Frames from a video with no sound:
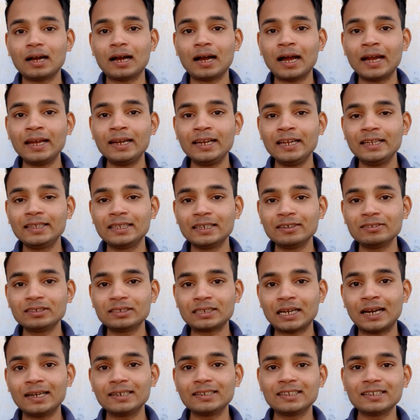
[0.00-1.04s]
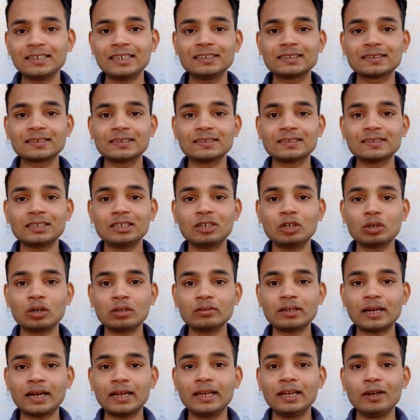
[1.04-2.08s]
I neither start the discussion
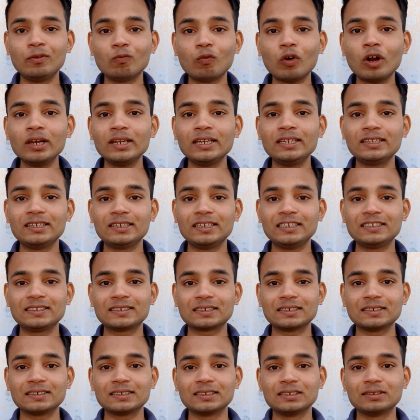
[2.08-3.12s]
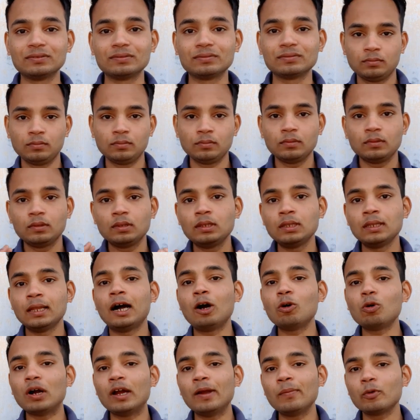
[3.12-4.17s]
nor I involve in the discussion.
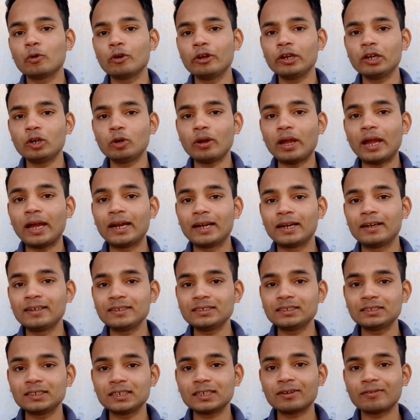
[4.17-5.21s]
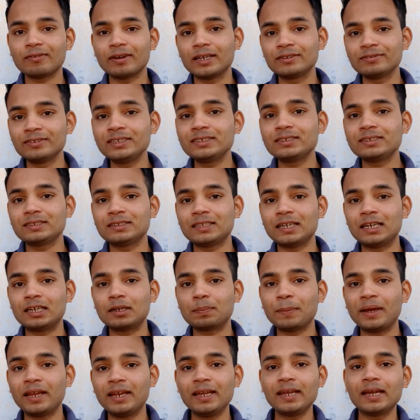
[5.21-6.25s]
Now I'm going to address the queries that
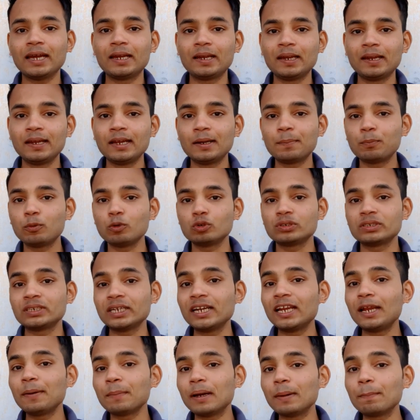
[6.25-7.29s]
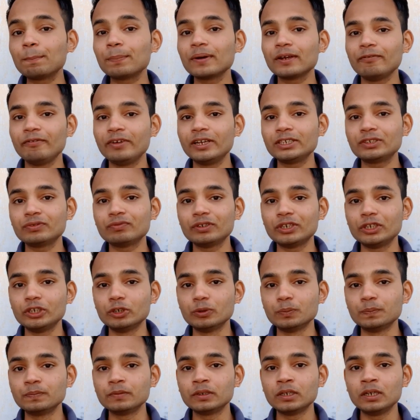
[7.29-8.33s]
many candidates posted in my previous video.